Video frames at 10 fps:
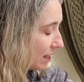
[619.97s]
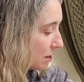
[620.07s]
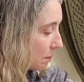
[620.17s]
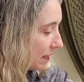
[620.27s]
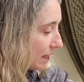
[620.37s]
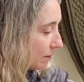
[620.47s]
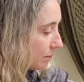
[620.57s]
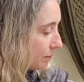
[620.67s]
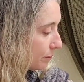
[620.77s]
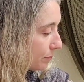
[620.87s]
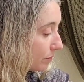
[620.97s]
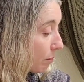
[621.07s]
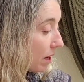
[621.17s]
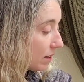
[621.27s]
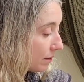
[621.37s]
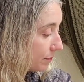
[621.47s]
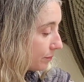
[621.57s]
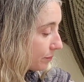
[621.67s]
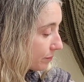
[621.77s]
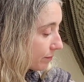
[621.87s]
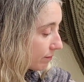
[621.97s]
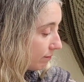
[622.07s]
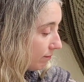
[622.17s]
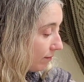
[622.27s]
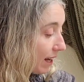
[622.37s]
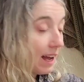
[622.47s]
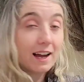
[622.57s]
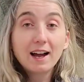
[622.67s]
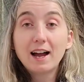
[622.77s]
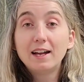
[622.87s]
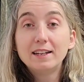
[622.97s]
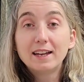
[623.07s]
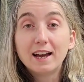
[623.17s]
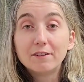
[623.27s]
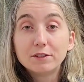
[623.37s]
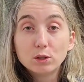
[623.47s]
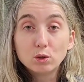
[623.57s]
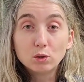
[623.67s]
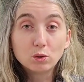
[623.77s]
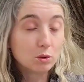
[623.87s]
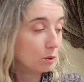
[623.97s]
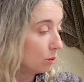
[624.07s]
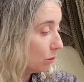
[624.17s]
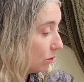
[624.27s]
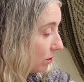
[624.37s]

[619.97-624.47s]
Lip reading: in spinning. But I have two